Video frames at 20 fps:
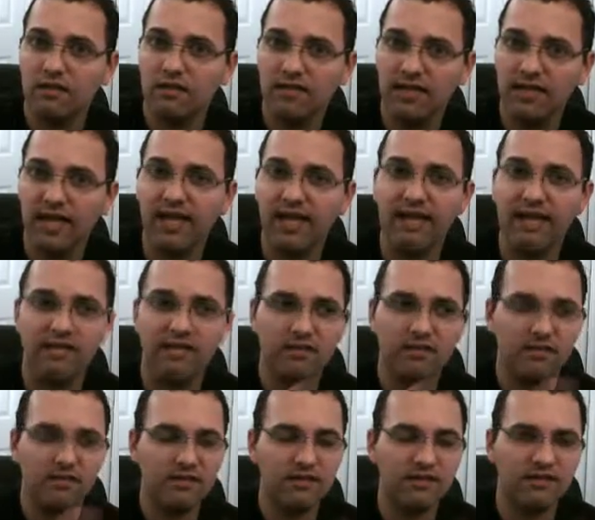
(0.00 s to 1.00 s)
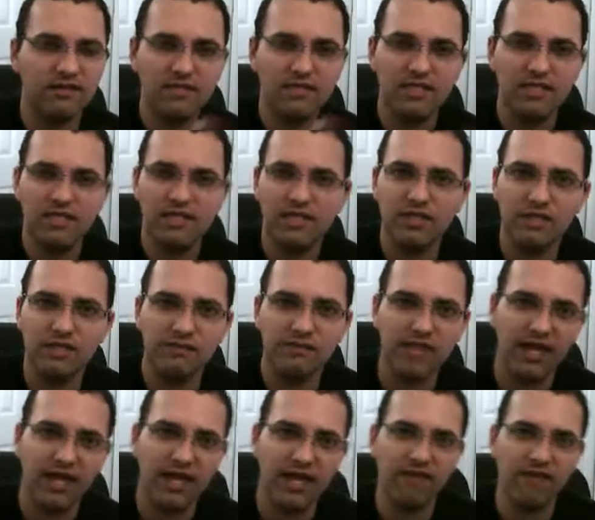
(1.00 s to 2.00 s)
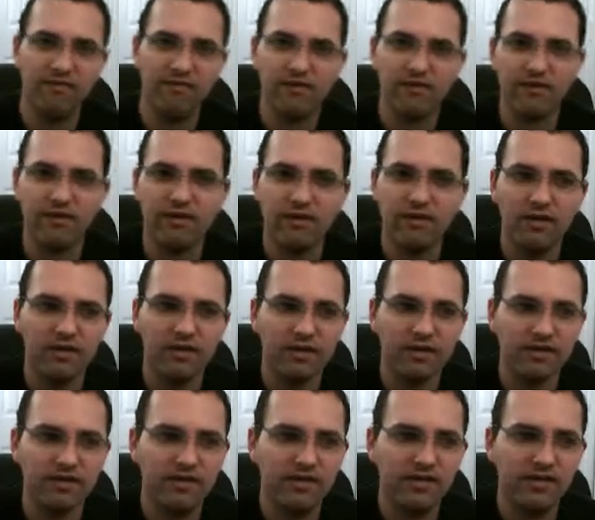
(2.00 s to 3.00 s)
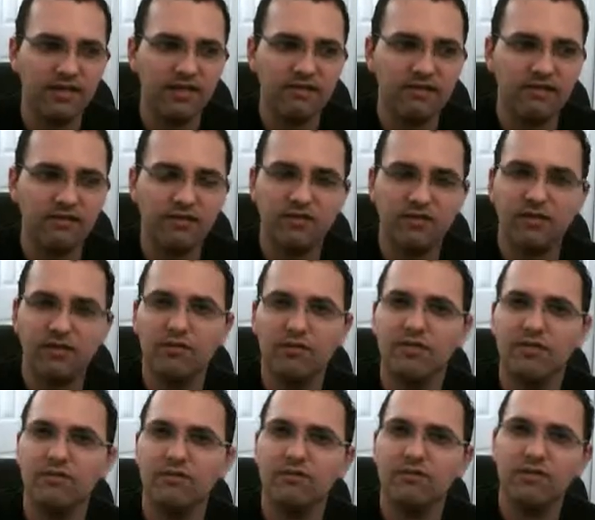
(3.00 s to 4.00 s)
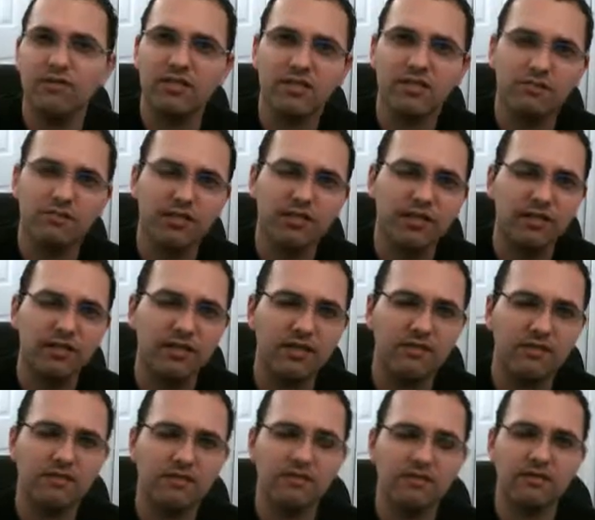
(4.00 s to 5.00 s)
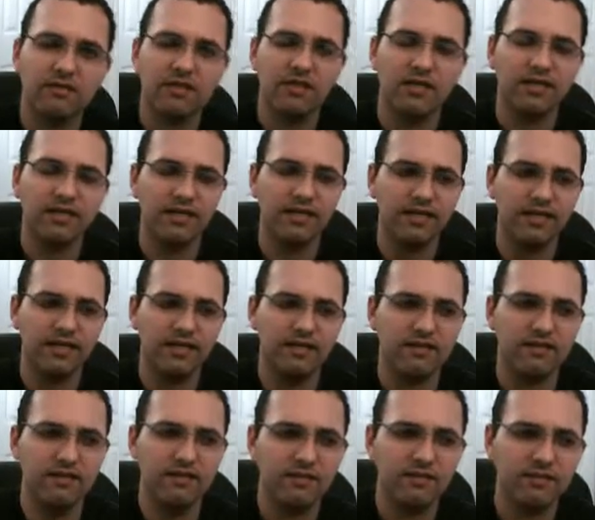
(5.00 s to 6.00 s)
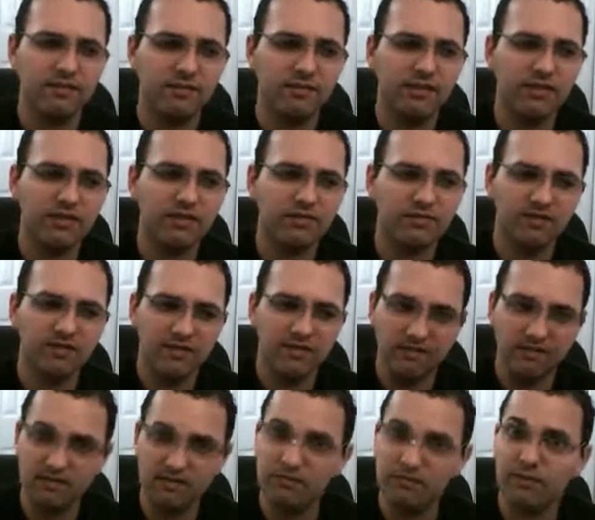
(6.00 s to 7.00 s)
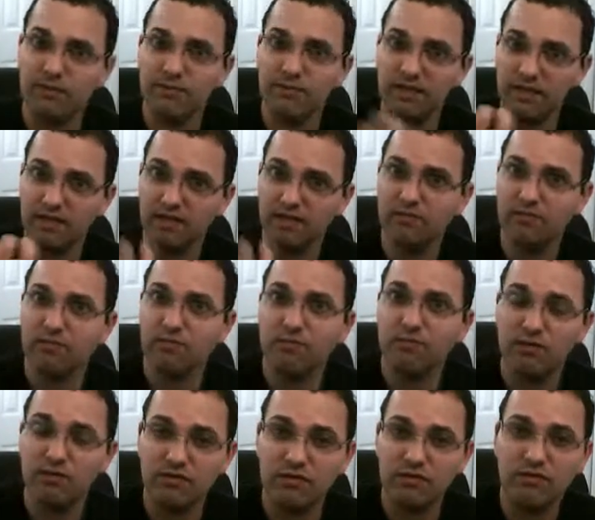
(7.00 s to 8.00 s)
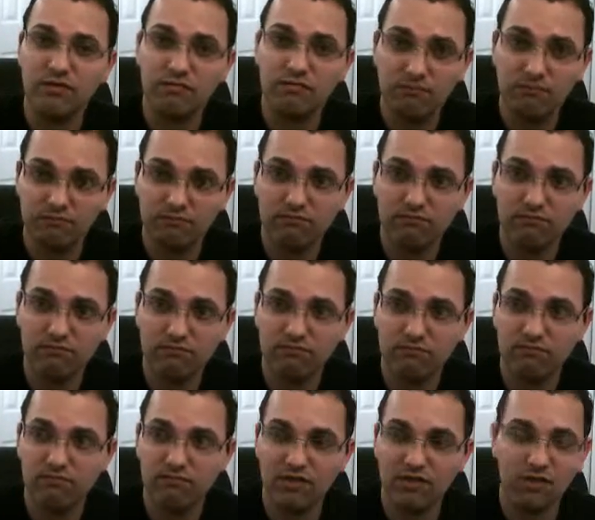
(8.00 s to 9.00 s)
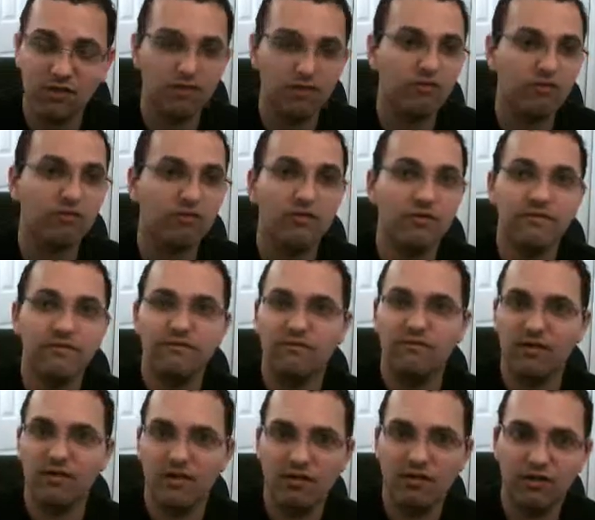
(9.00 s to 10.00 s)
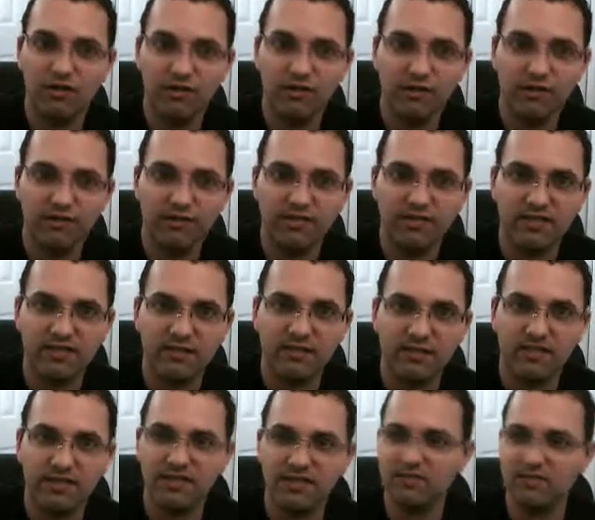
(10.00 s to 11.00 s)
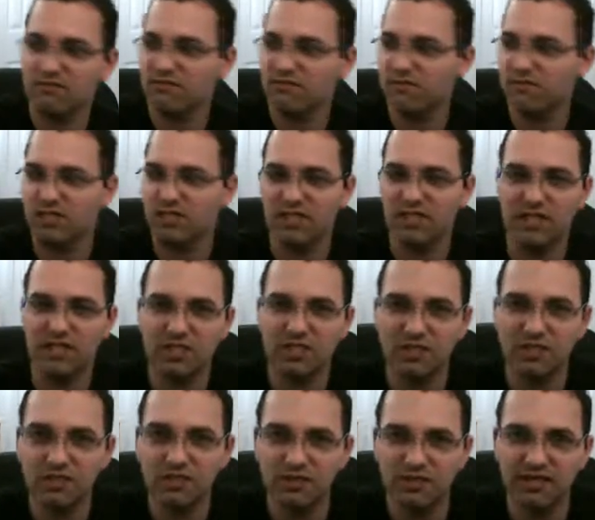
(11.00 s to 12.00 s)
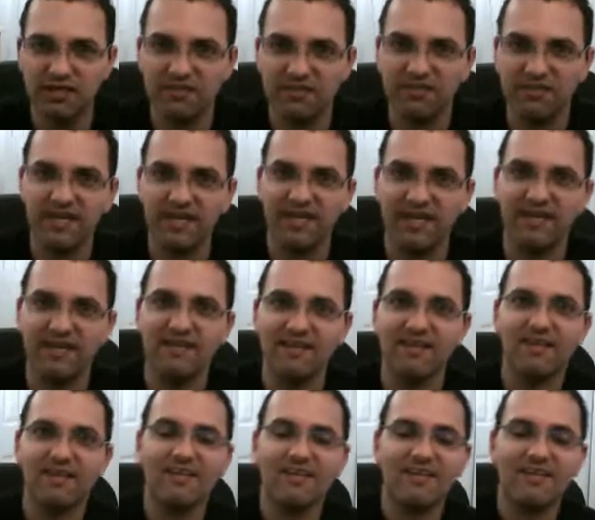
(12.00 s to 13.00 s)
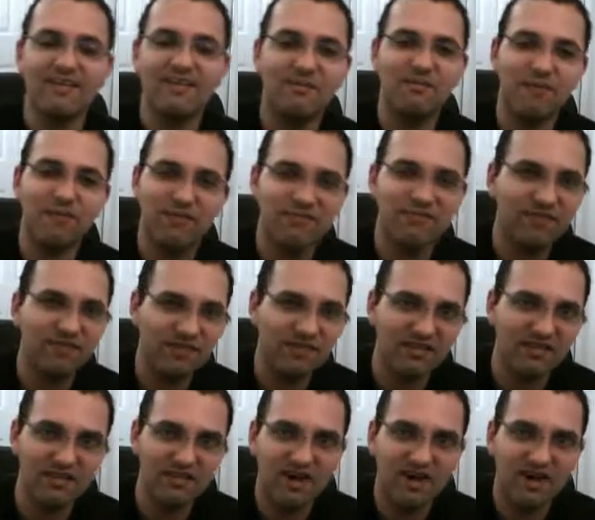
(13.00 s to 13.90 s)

the ant. It's teaching a behavior that it's determined through experience, and the experience it determined that it was a good enough experience to teach to another ant to benefit the